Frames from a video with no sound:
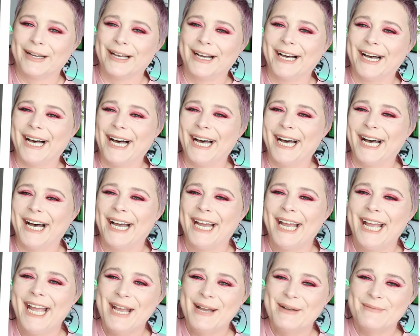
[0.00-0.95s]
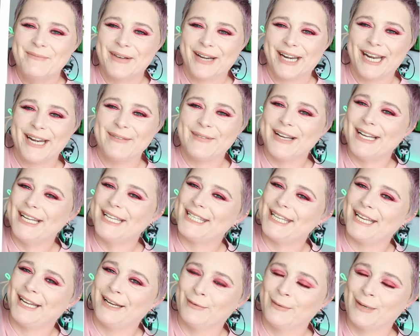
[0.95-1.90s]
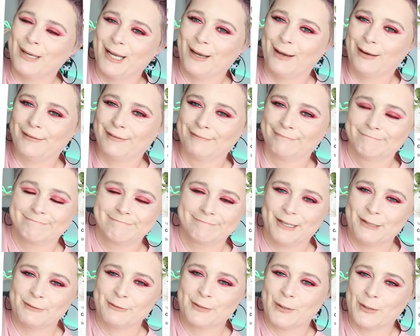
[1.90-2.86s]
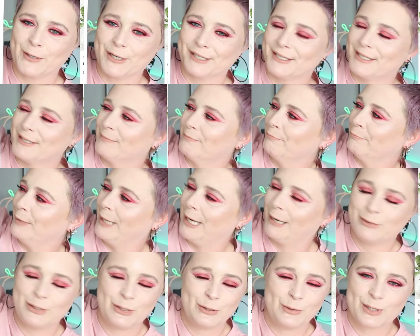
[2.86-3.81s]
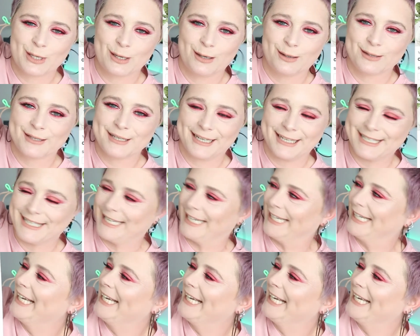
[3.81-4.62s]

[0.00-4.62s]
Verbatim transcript: but anyways, here we go. Of course, we have two skulls kissing.